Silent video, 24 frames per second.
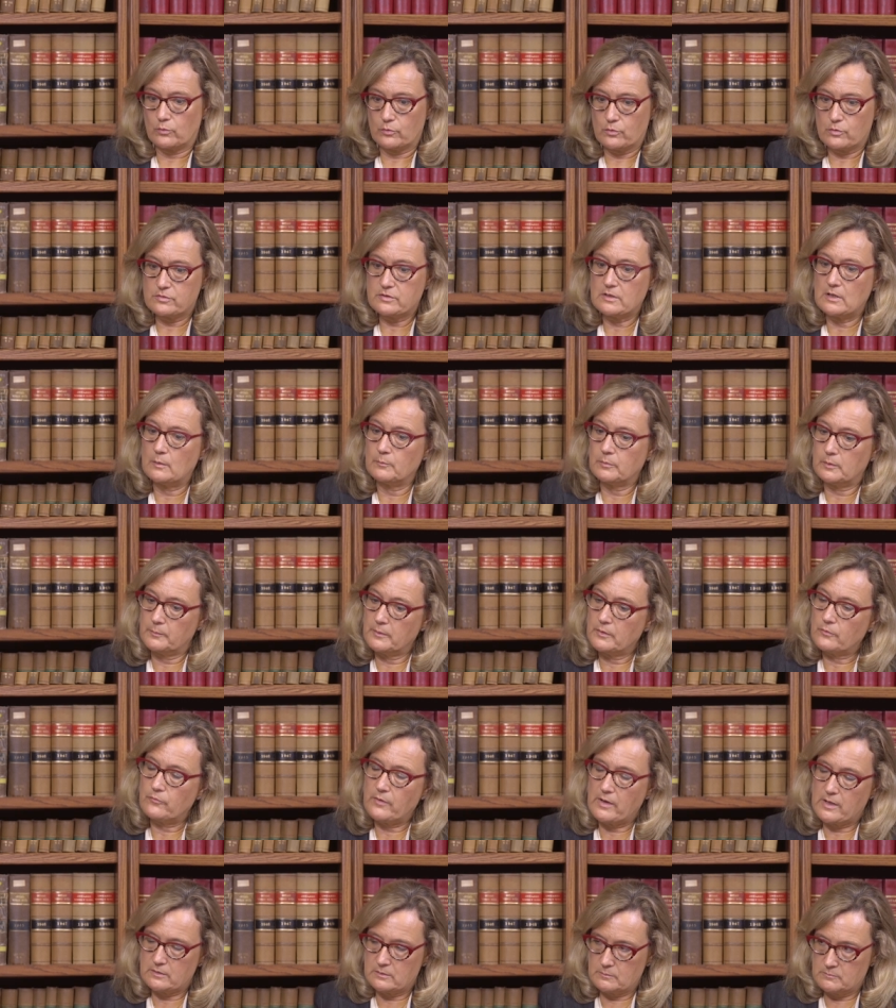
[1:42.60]
order to
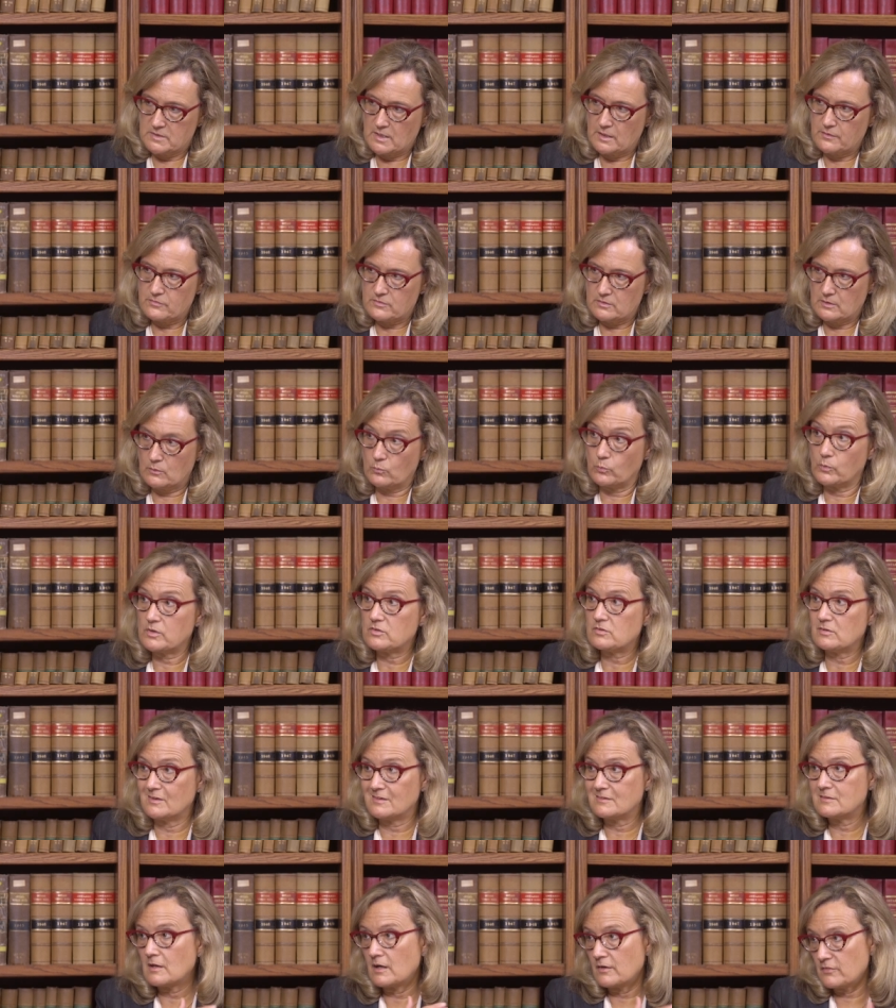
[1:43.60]
implement random testing, which
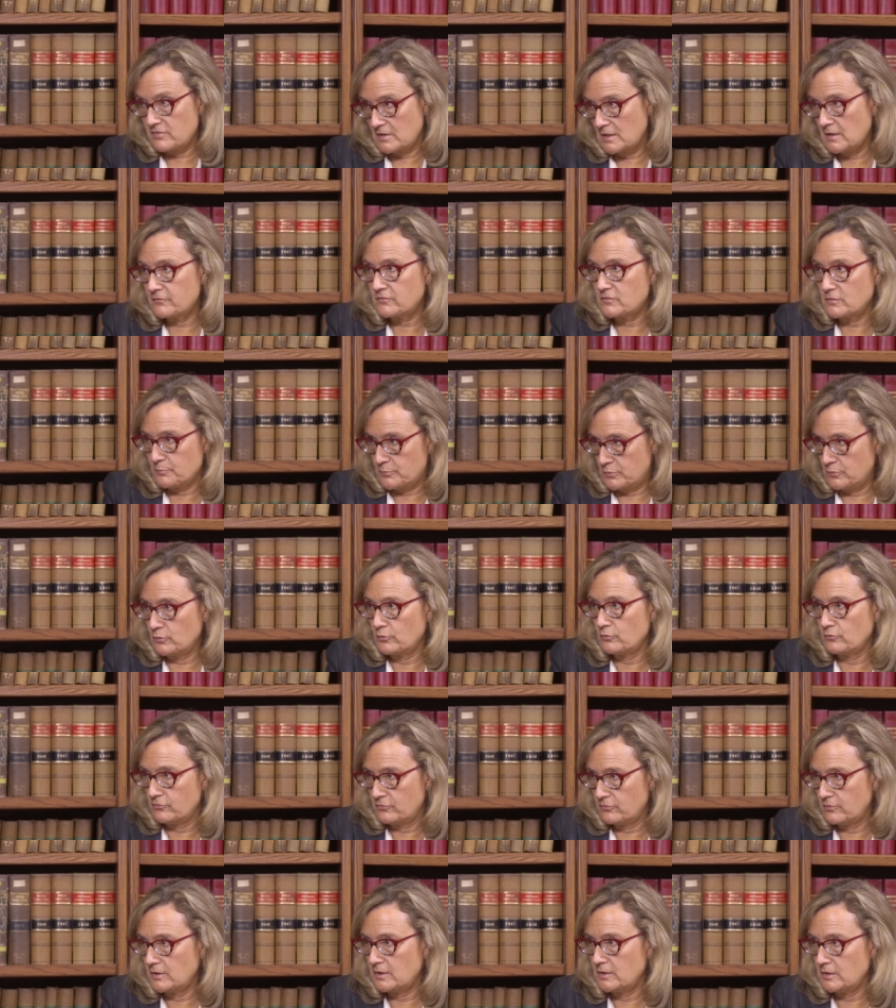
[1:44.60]
okay. it does have to
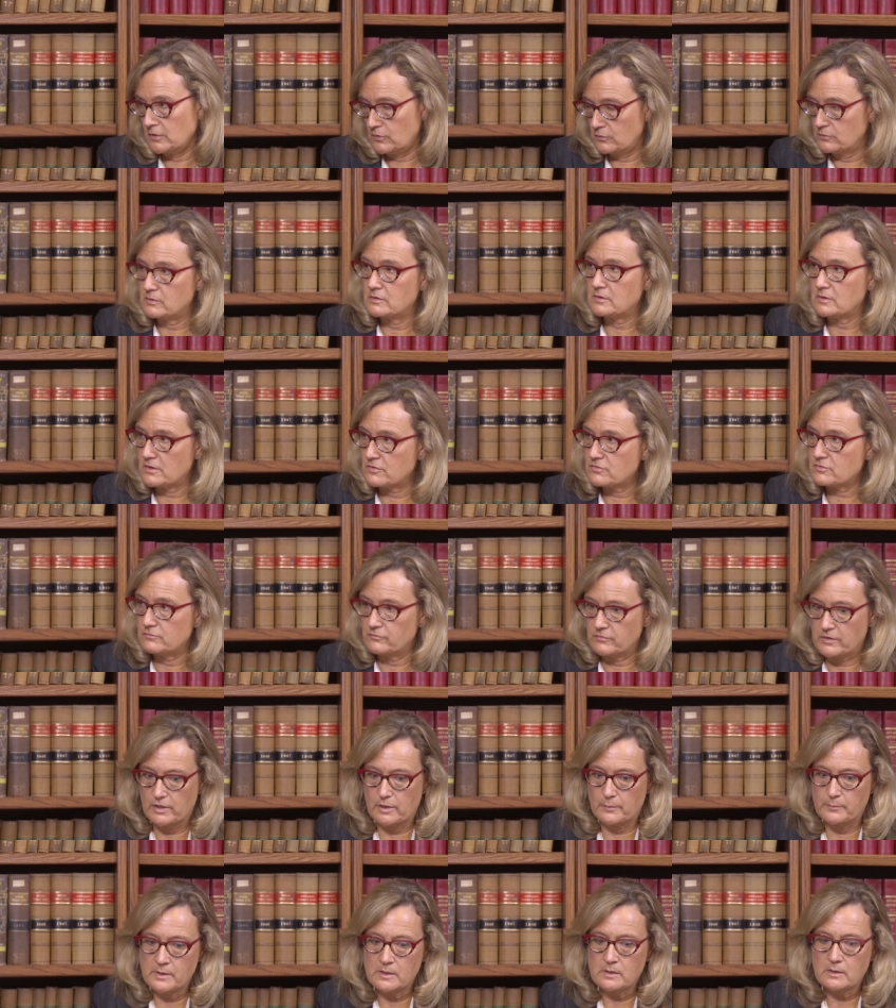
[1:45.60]
prove in a unionized
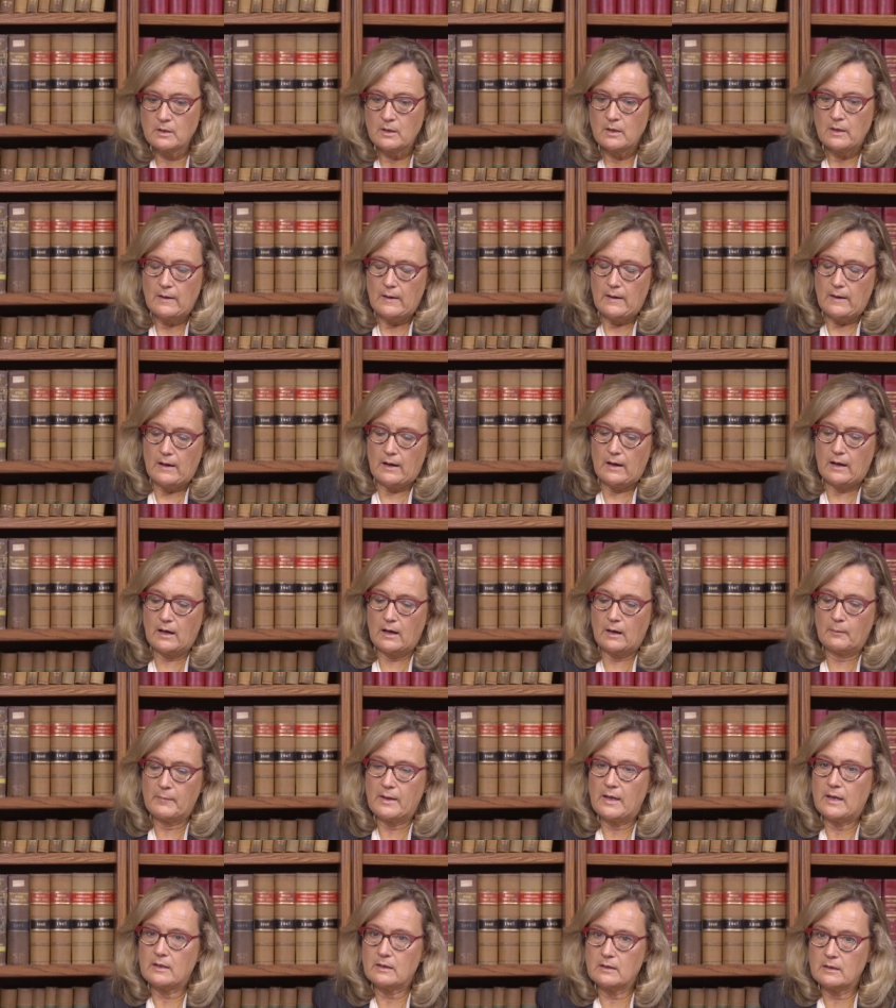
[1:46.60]
environment. Right.
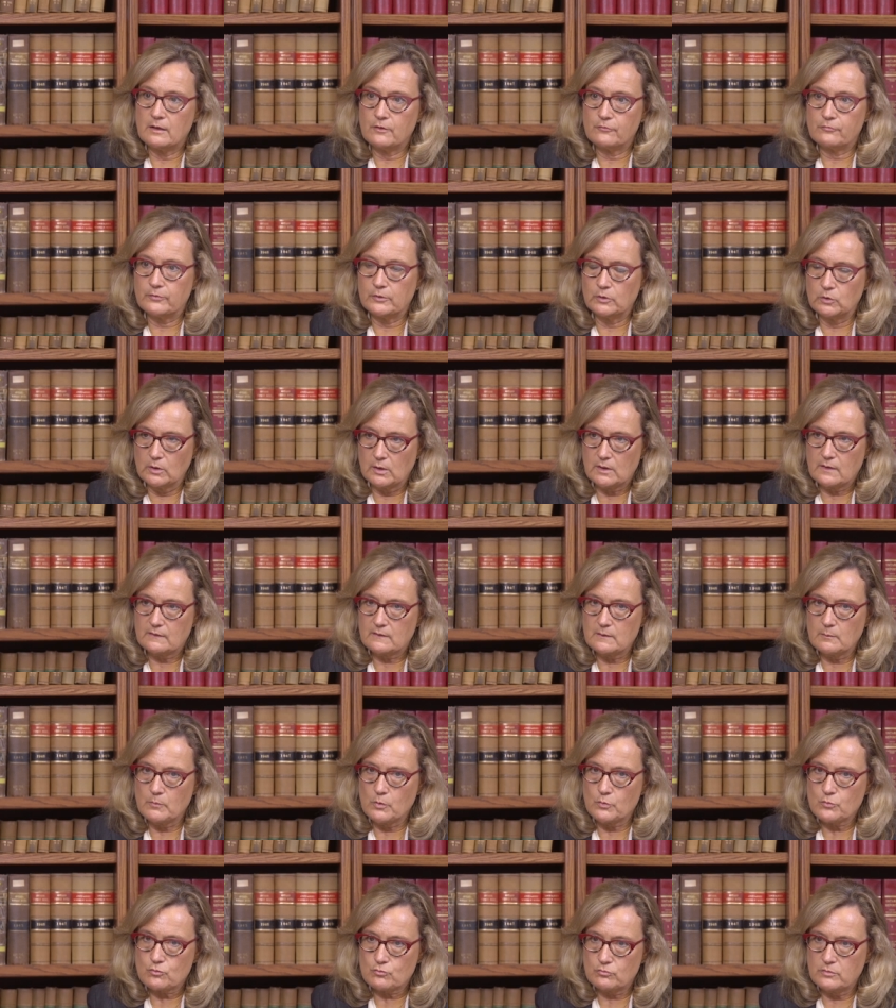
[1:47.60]
Um, and if we look at
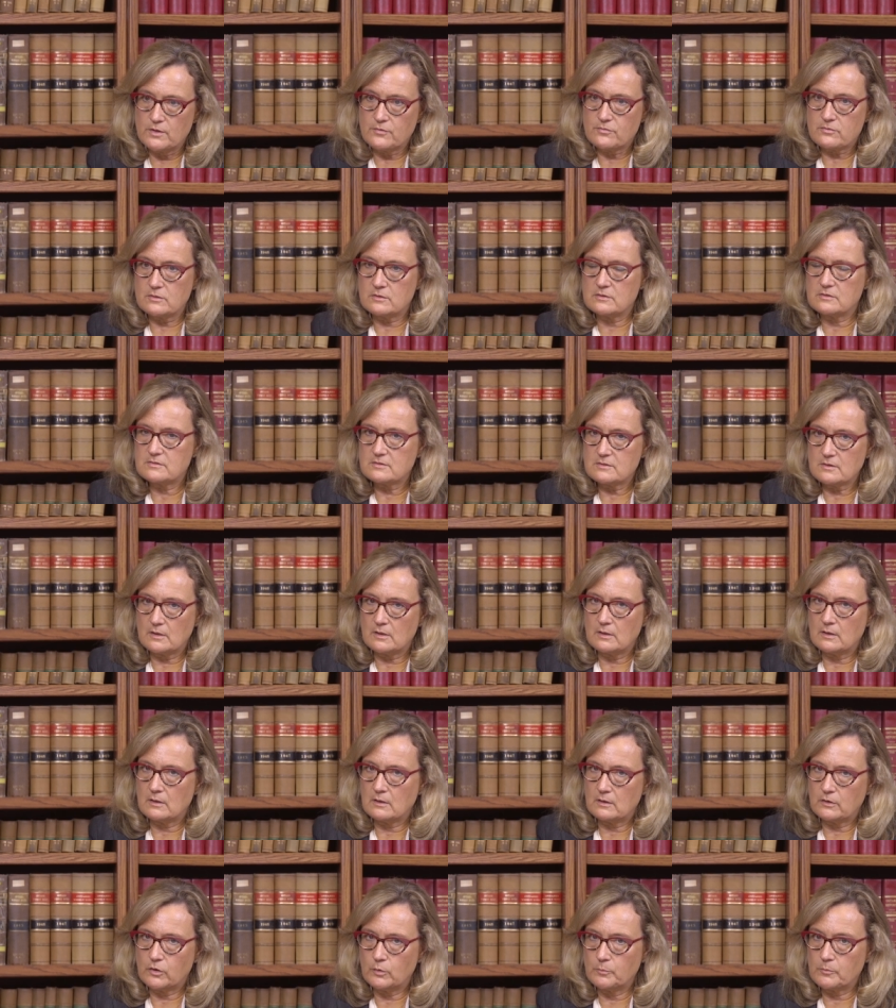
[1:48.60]
the most recent
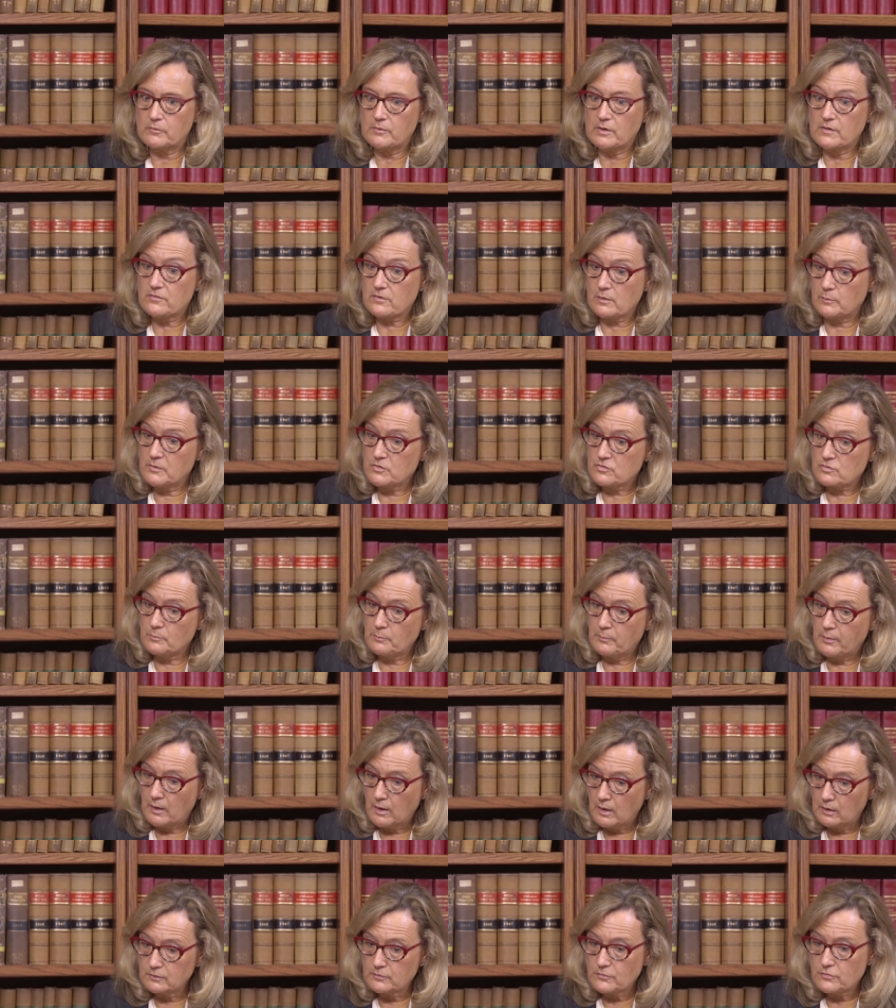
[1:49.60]
uh, Human Rights Commission
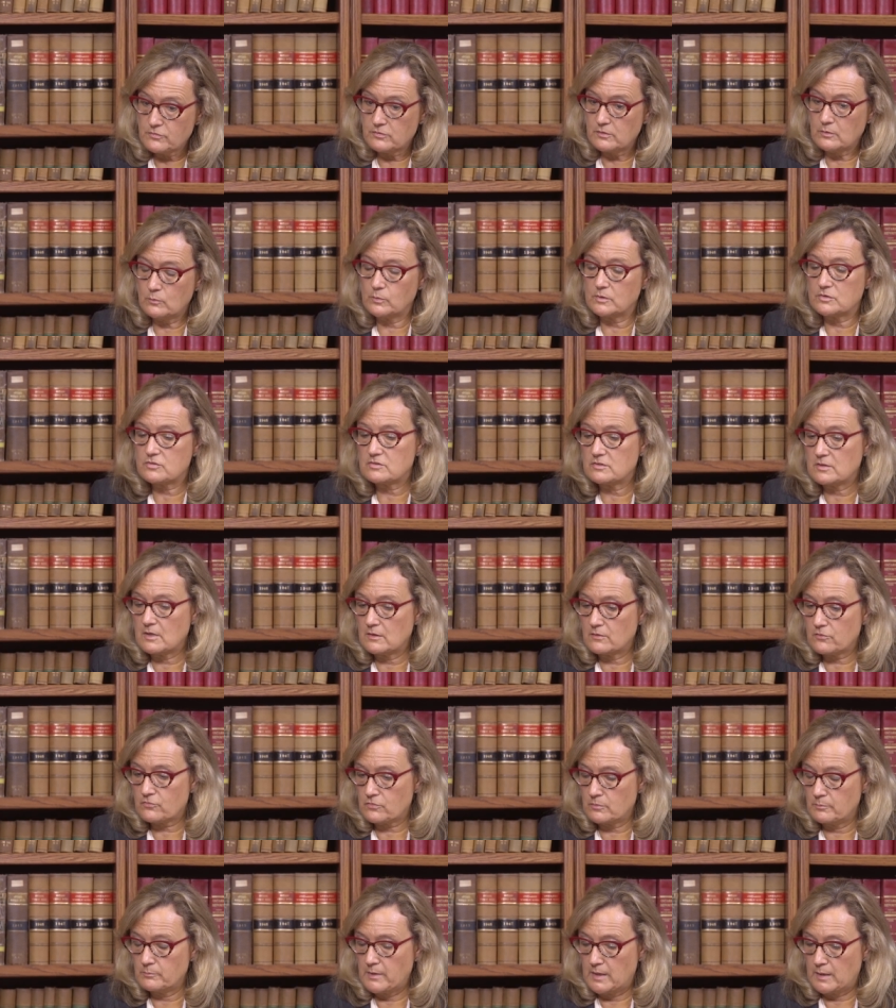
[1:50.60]
policy, which
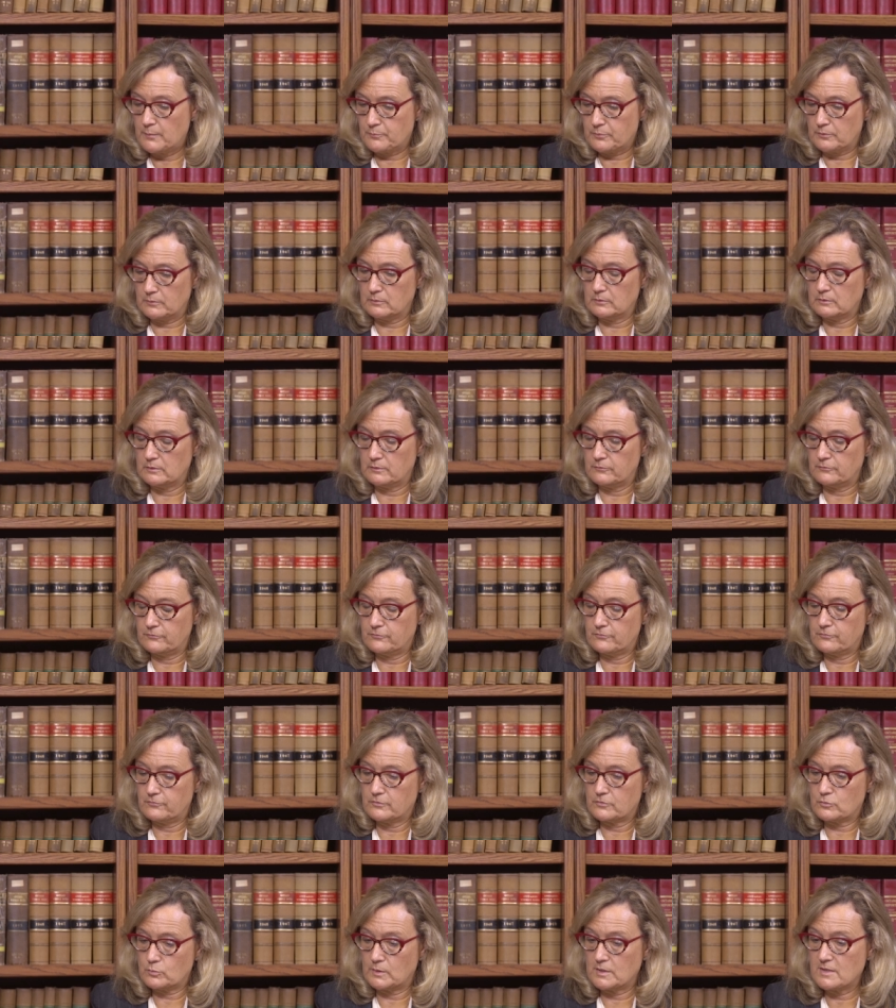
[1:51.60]
dates from April of
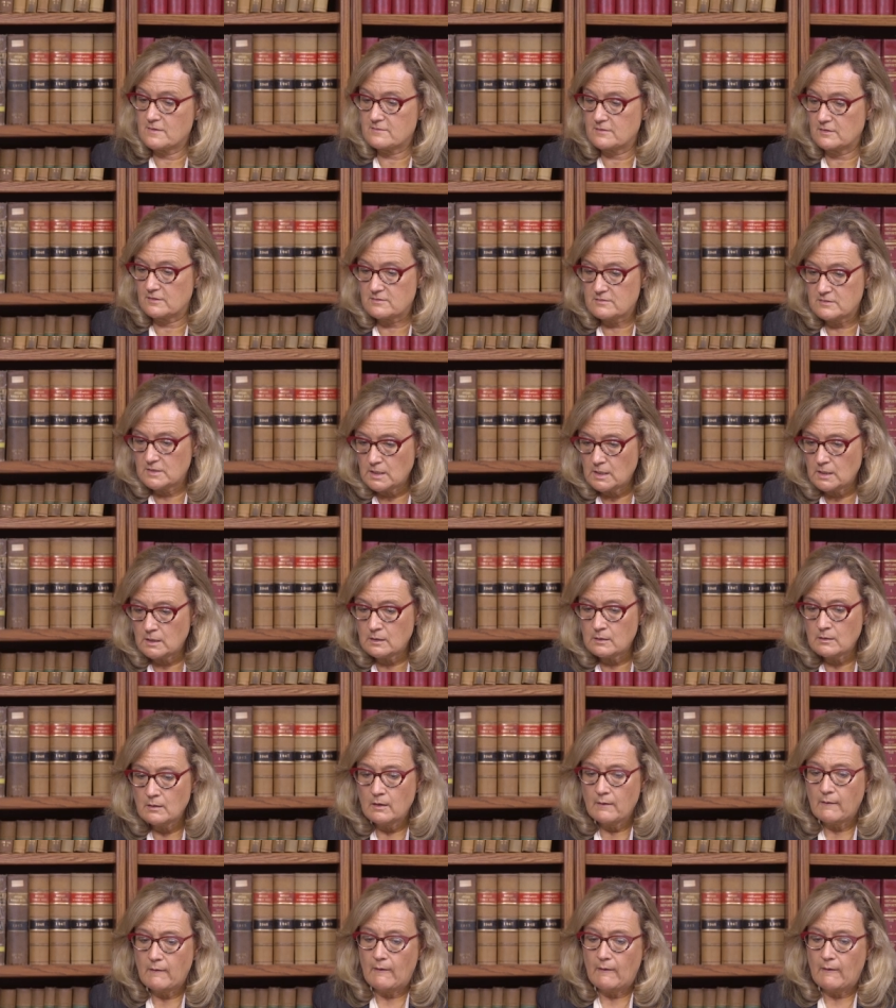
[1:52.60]
2016,